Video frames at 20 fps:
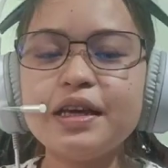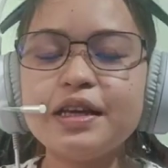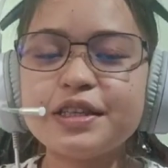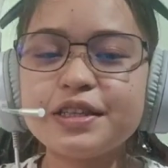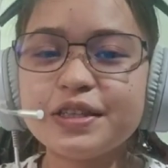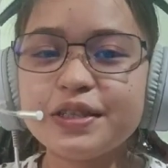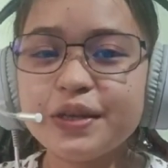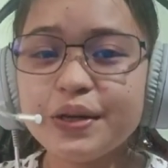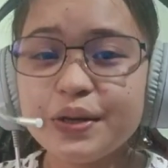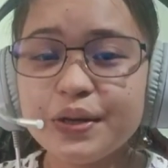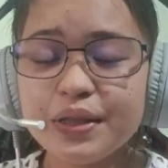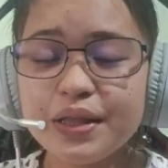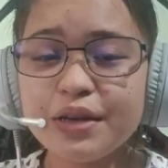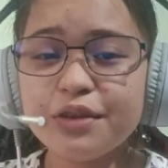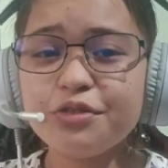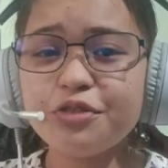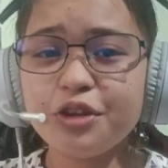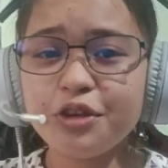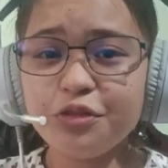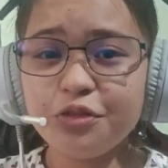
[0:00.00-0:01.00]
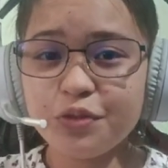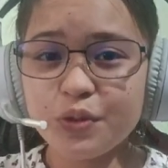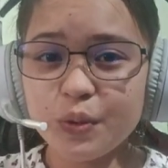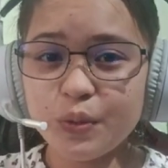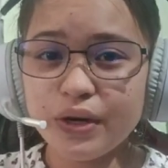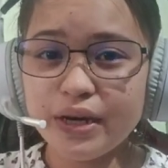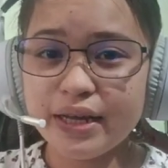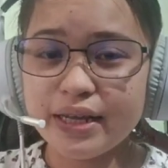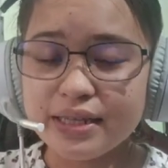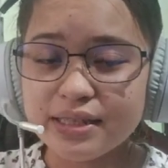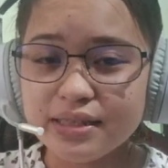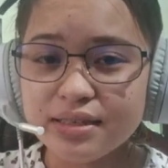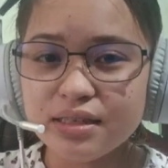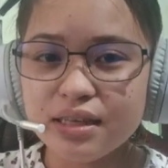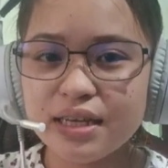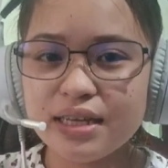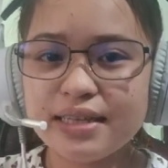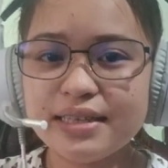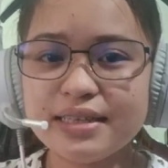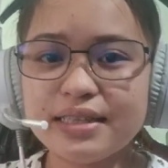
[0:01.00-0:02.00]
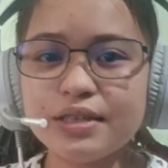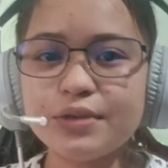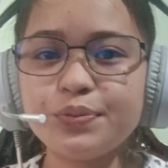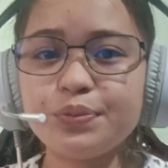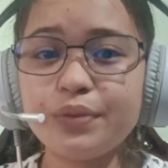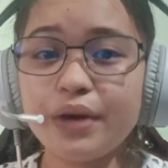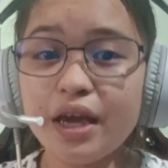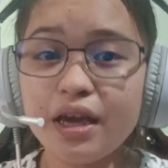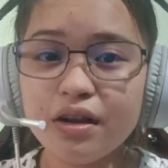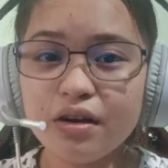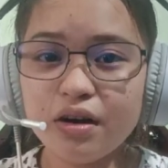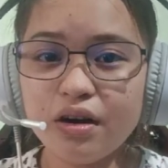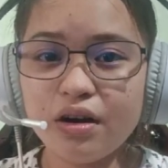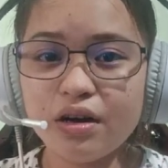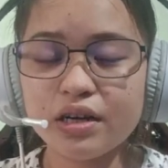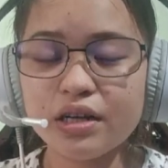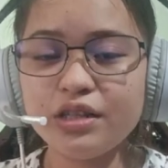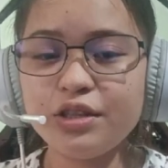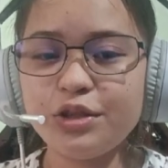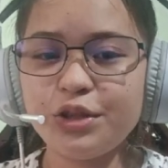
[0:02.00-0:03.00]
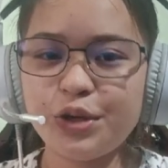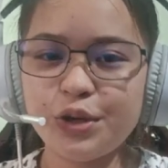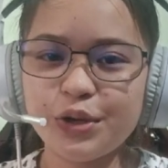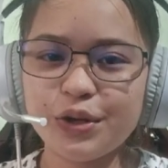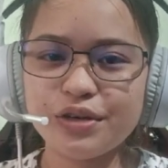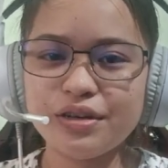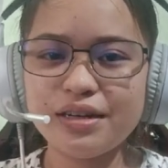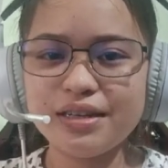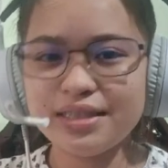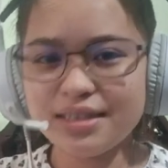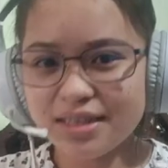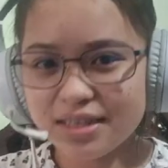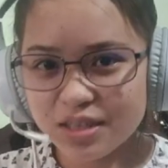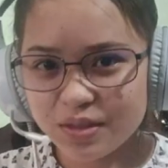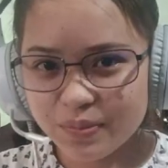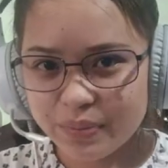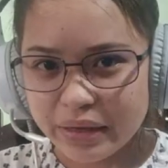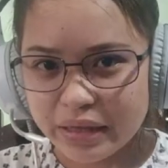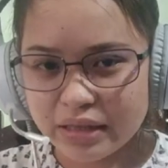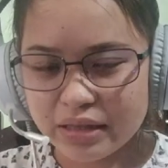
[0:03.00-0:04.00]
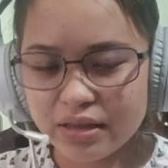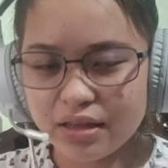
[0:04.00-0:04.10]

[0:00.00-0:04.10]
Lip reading: So the fifth one is make art your assessment.